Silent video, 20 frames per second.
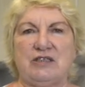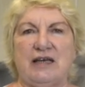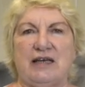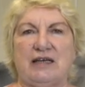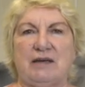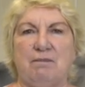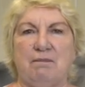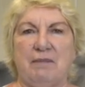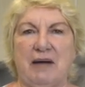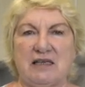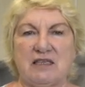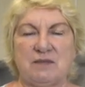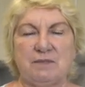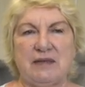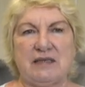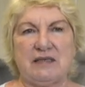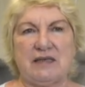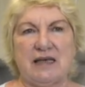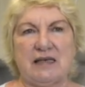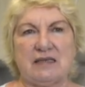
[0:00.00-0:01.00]
It must be
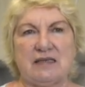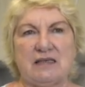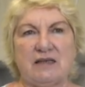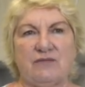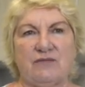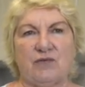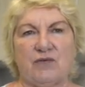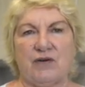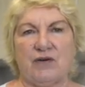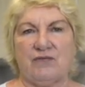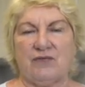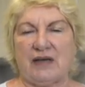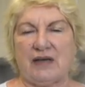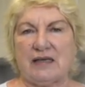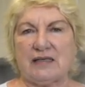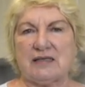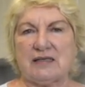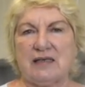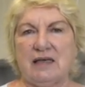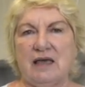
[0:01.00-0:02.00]
tested for
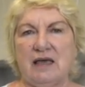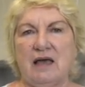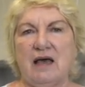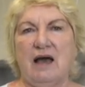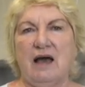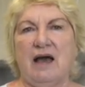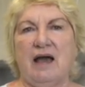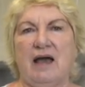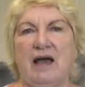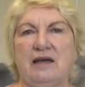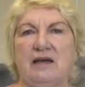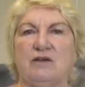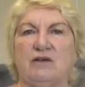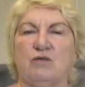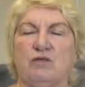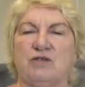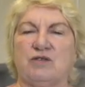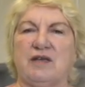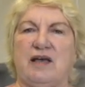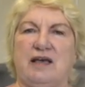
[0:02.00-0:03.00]
efficacy, and it
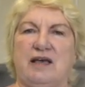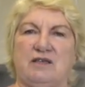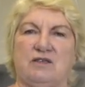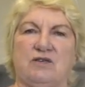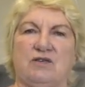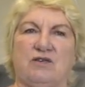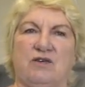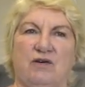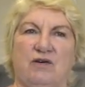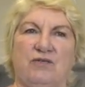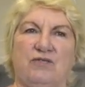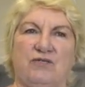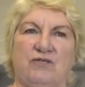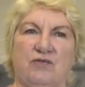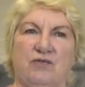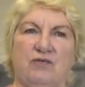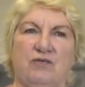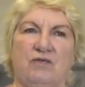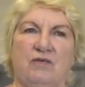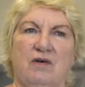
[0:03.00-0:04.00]
also has to go
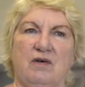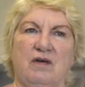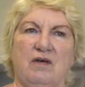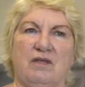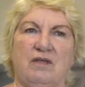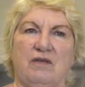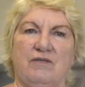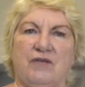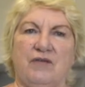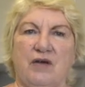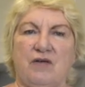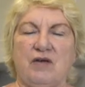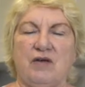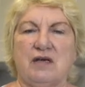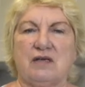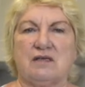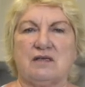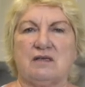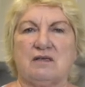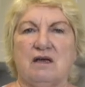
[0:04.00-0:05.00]
through the
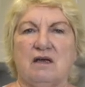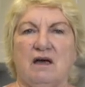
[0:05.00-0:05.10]
various